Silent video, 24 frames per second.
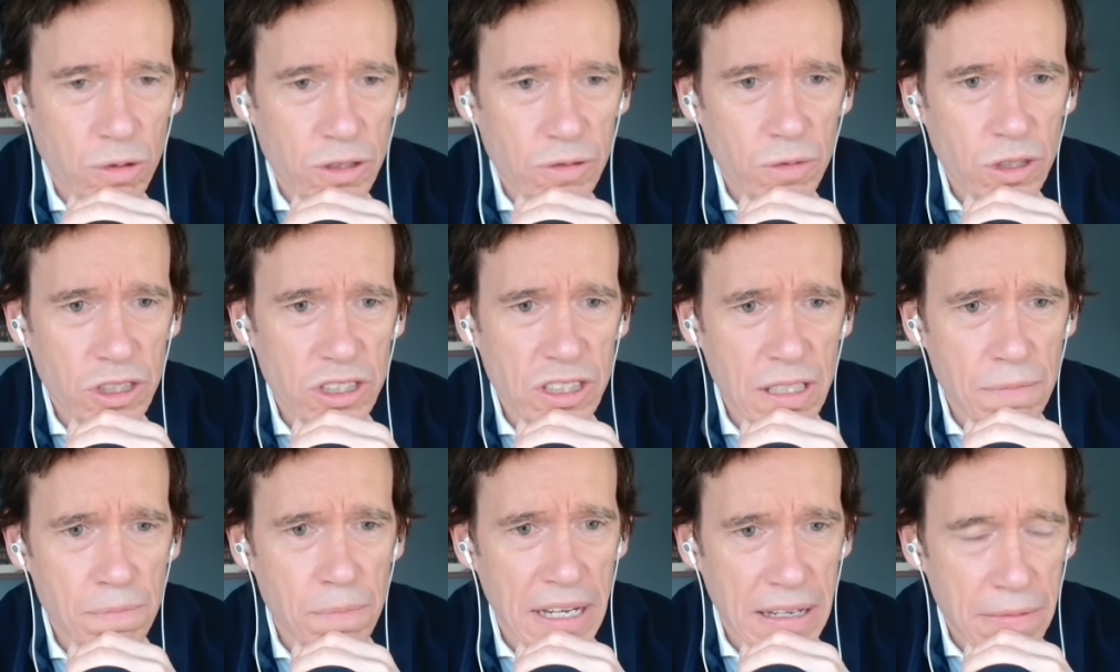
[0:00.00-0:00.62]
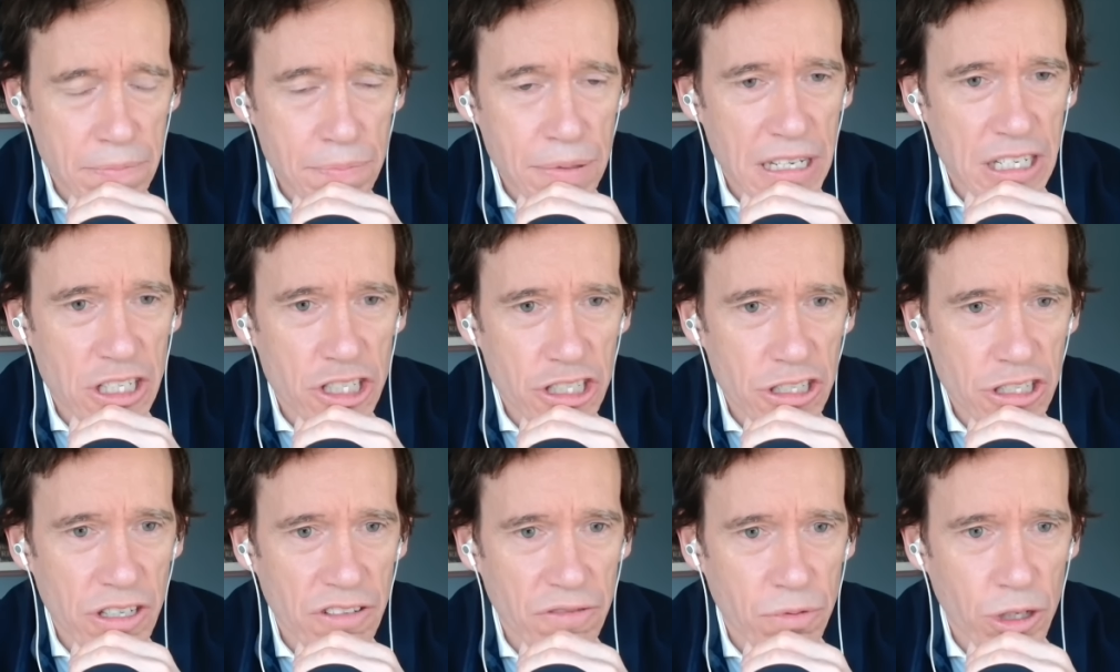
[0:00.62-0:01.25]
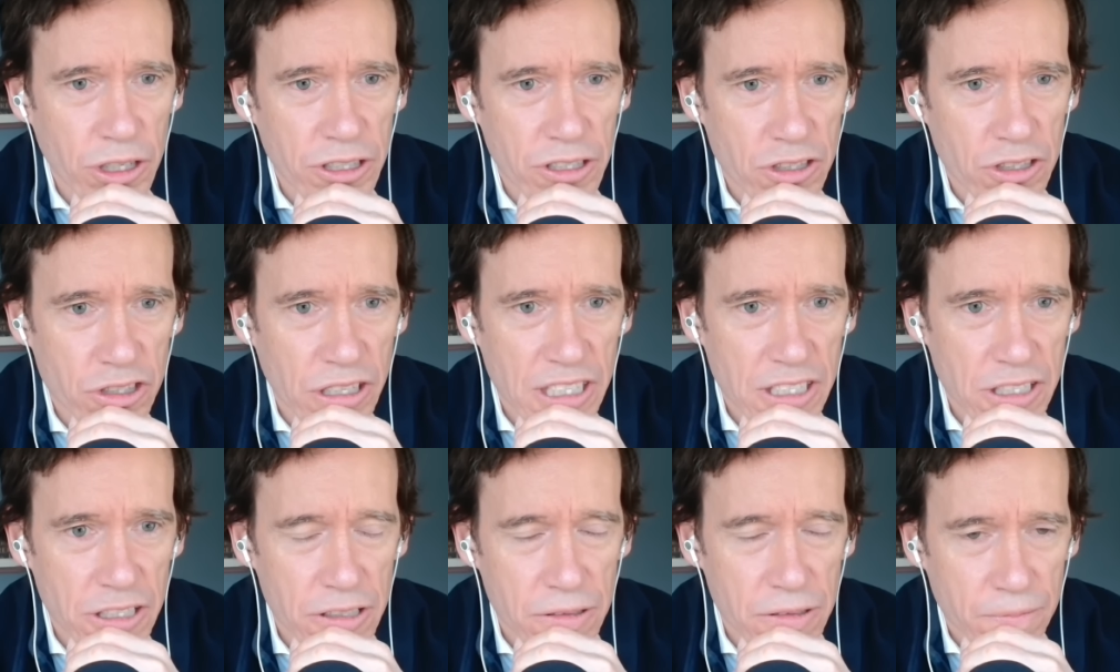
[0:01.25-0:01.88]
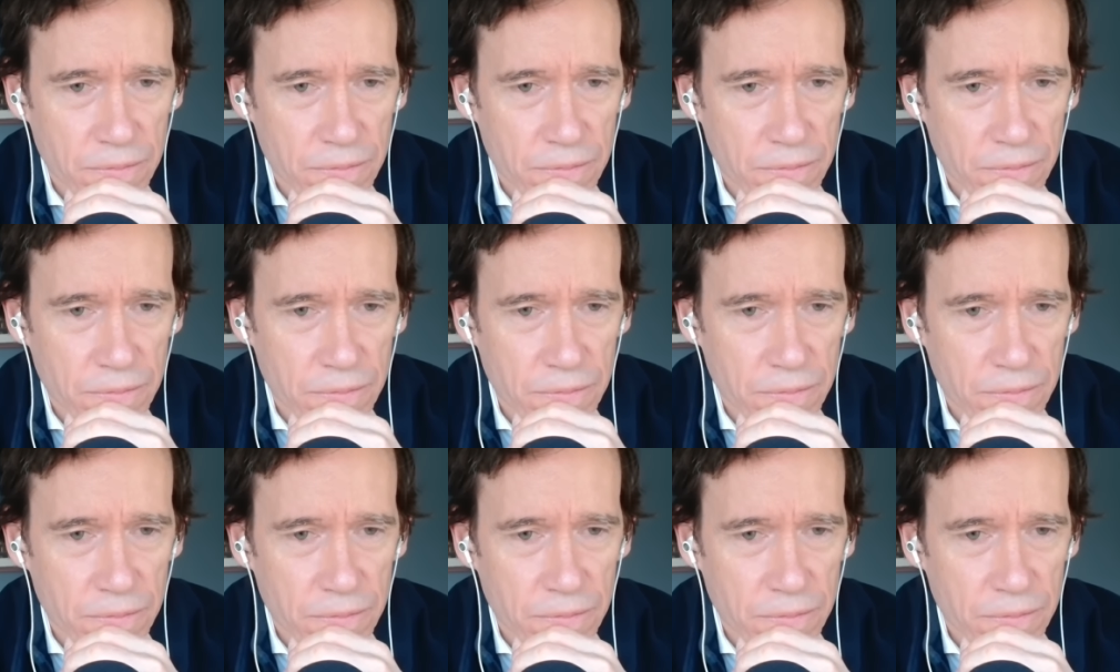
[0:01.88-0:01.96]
What's the big picture of what you're trying to do?